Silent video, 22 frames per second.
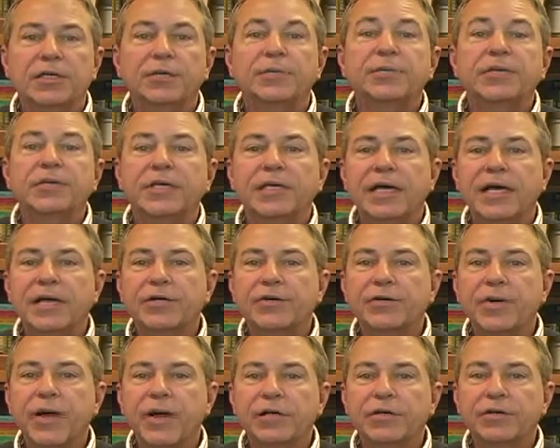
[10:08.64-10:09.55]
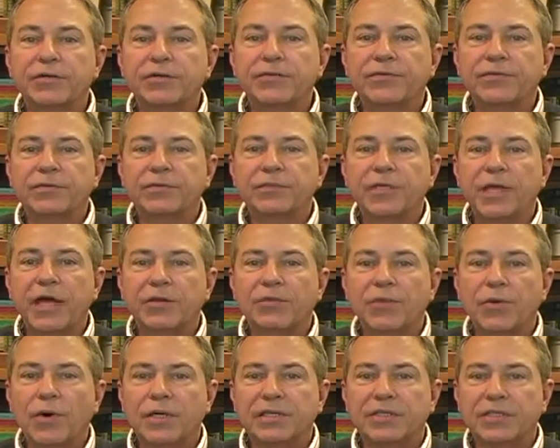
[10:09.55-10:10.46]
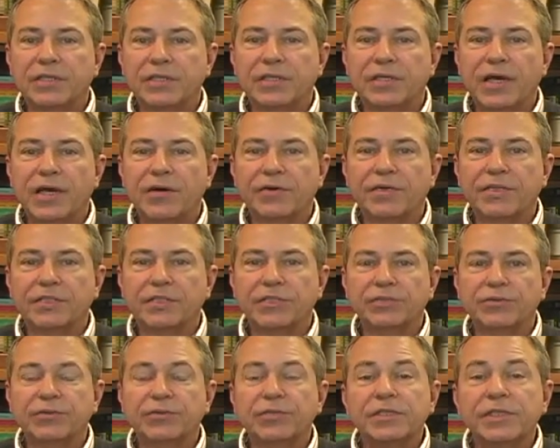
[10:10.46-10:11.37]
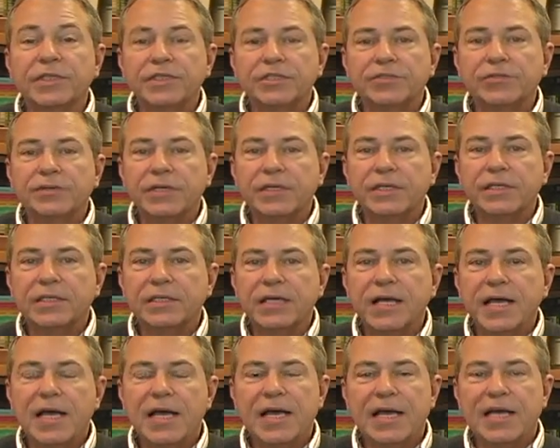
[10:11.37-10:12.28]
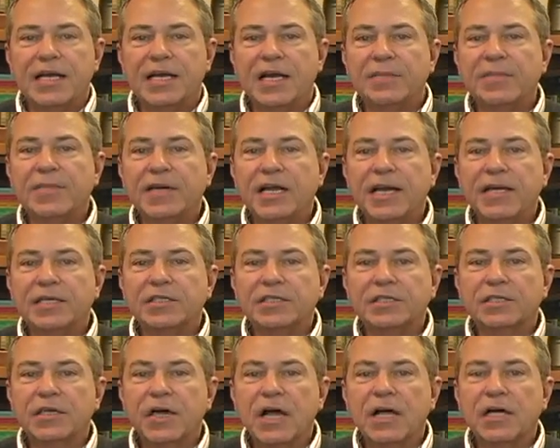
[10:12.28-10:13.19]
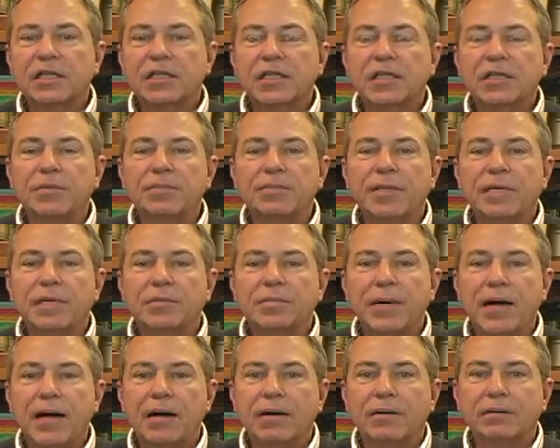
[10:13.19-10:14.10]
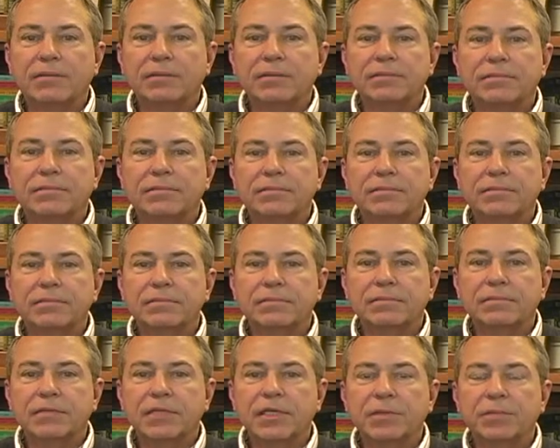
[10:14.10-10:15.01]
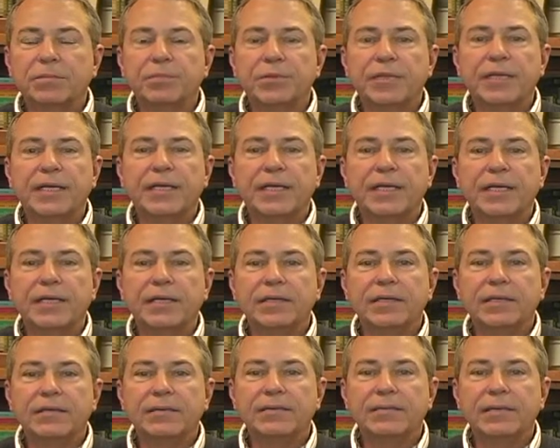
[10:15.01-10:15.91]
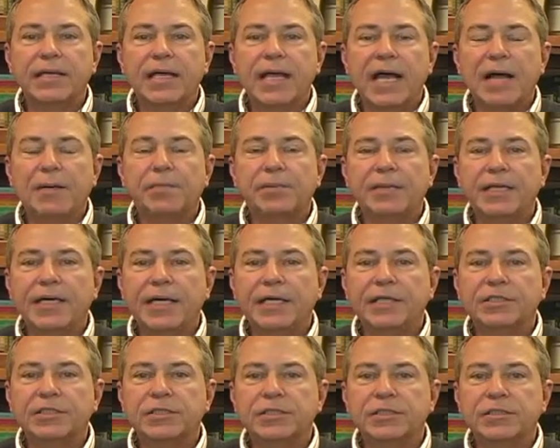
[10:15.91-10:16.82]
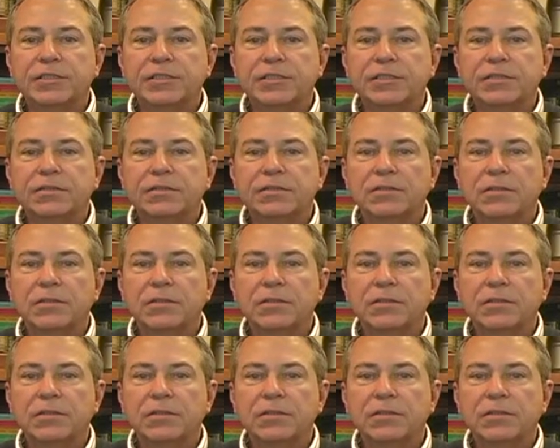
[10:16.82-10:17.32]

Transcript: Community Ed Director for South Washington County School District. I'm going to ask to talk a little bit about completing applications